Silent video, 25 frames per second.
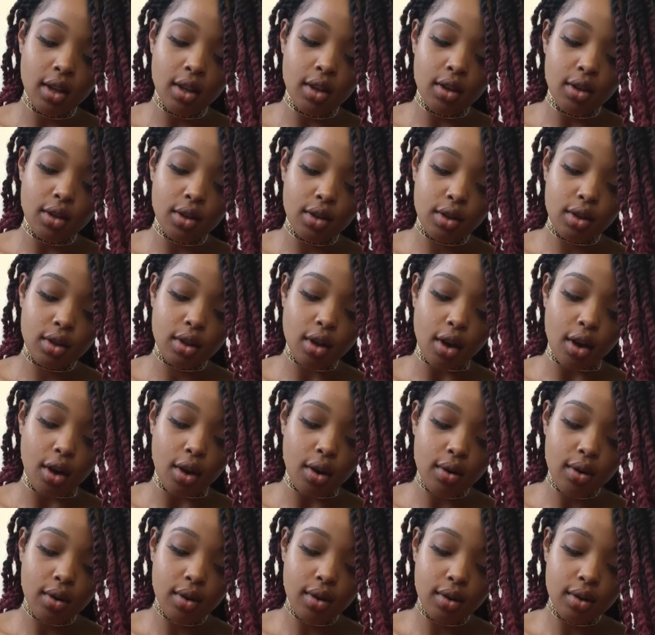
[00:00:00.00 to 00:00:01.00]

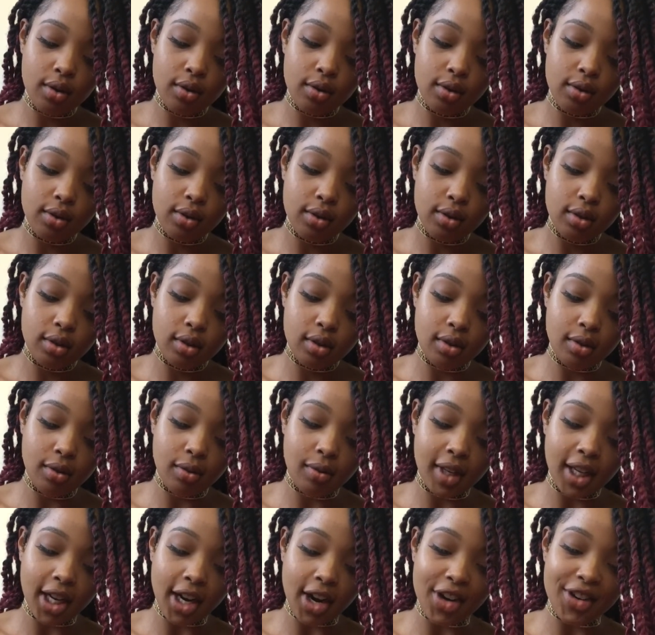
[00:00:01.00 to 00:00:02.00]
So,
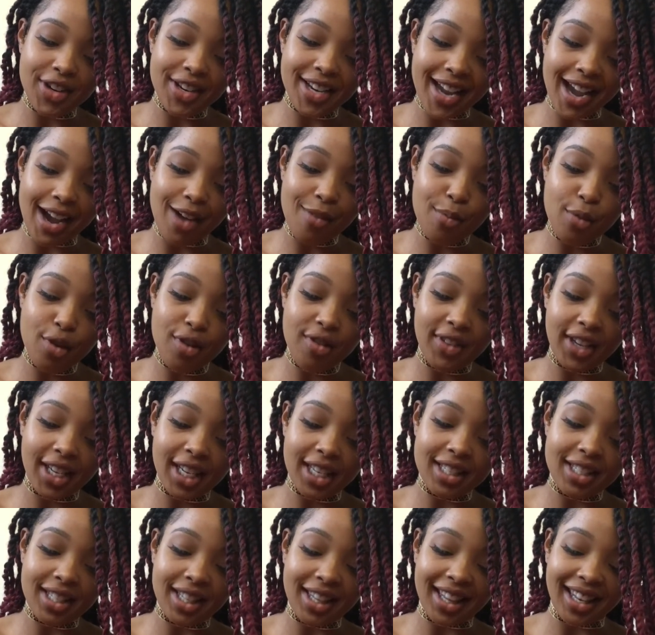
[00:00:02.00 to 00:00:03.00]
we are now moving
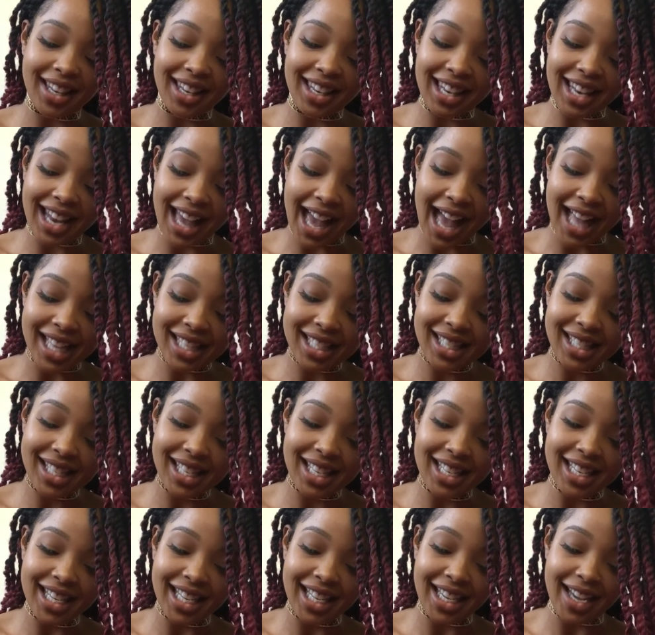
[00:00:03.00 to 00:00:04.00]
into the last
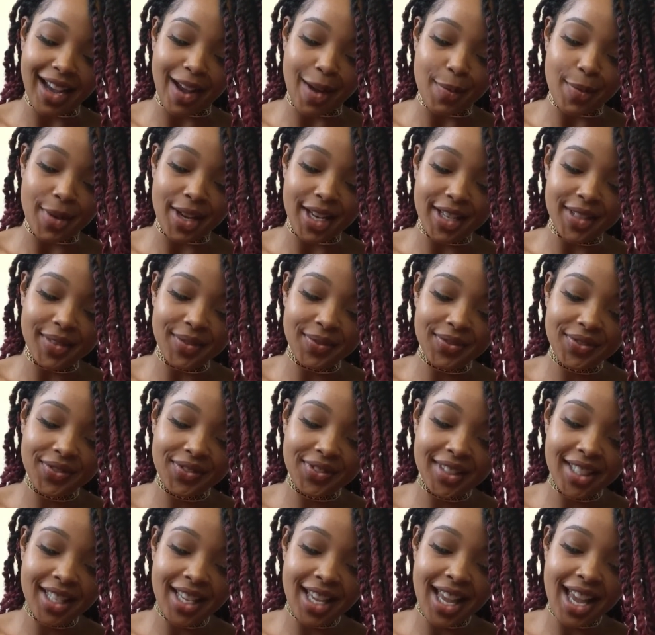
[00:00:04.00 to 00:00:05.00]
niyama.
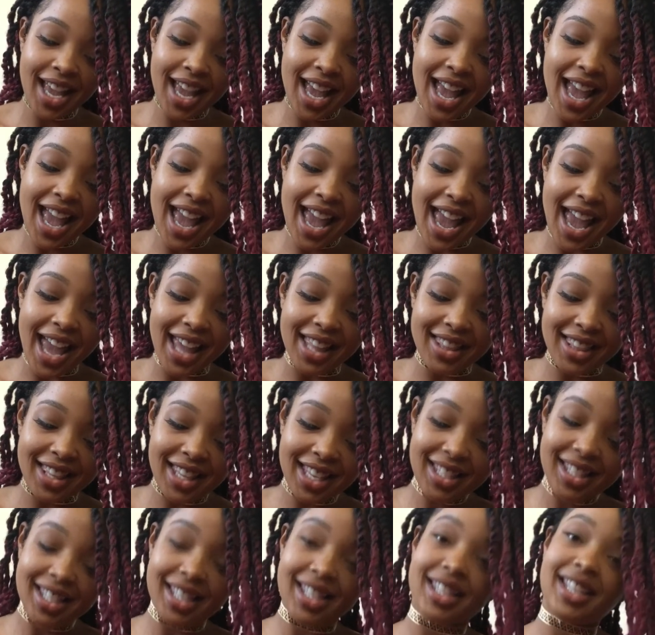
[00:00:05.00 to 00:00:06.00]
And
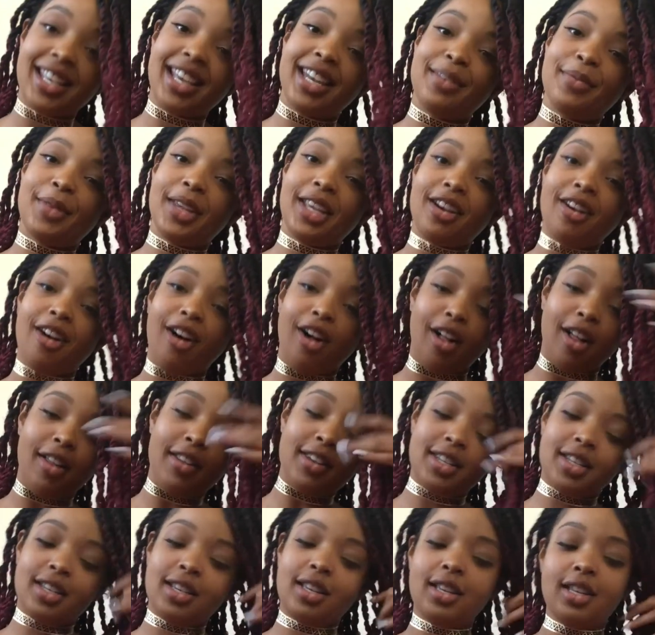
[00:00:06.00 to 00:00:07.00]
this is
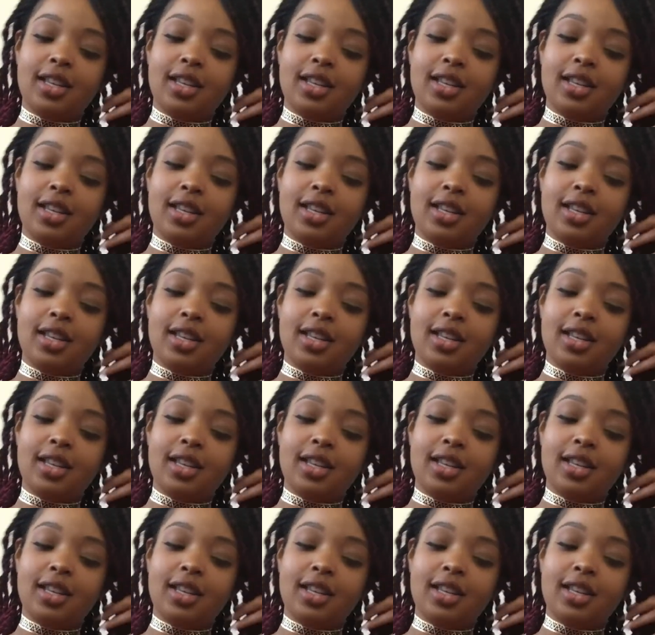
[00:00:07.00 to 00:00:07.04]
called